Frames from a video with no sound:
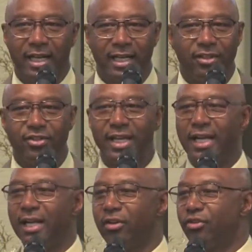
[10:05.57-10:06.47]
He
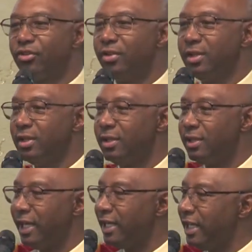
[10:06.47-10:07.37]
says
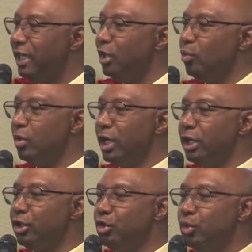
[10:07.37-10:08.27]
that
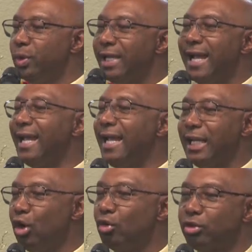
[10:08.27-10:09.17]
anyone who would
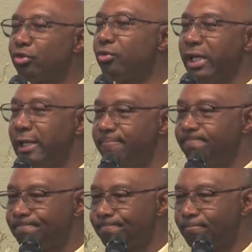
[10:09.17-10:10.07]
hang on a tree,
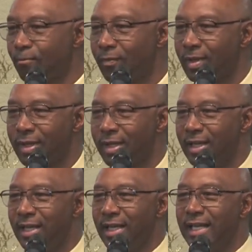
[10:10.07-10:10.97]

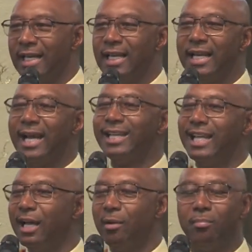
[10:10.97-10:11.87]
let
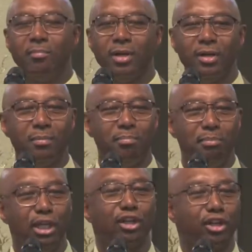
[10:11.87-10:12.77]
him
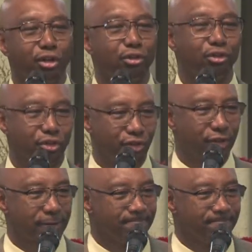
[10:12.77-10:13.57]
be accursed.